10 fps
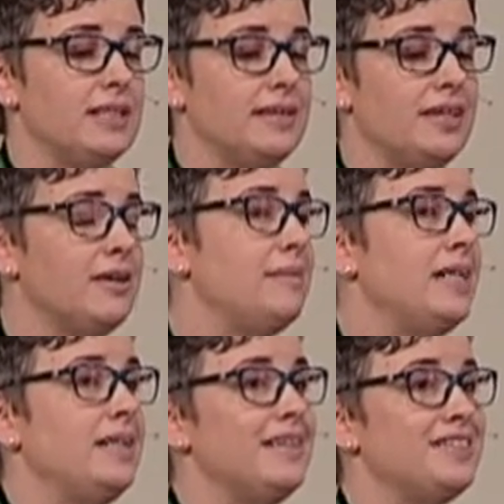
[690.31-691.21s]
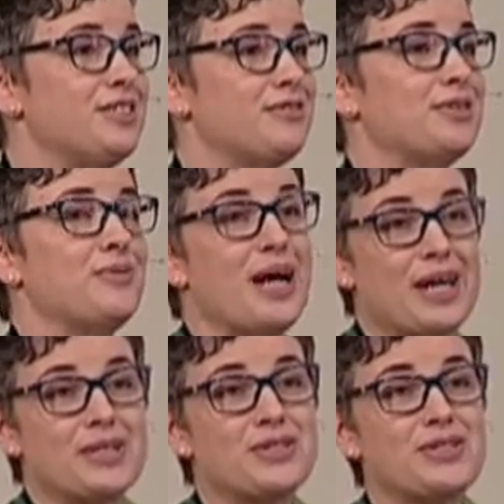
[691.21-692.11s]
There are many different
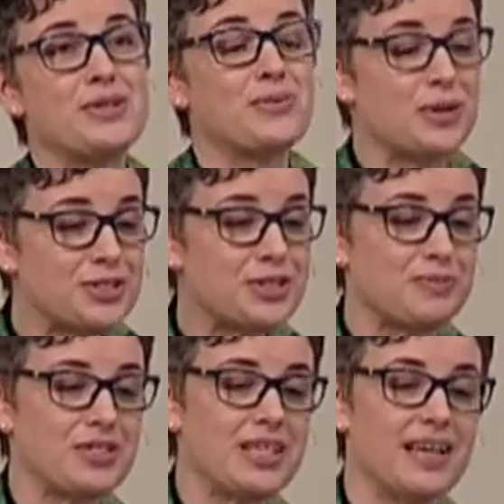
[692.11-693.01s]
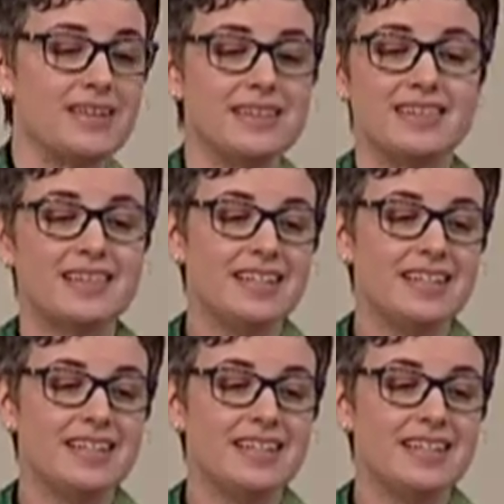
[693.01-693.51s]
ways to worship together.